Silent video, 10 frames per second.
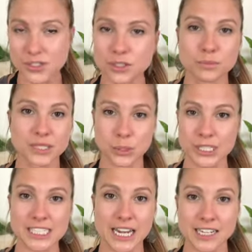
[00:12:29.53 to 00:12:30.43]
so
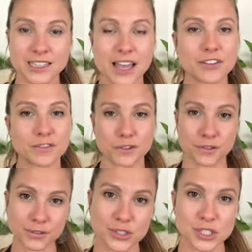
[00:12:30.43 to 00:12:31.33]
between 10 and 11 for
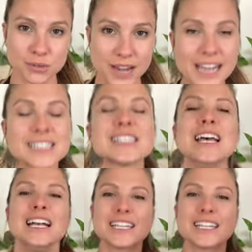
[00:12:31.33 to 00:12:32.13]
the first two nights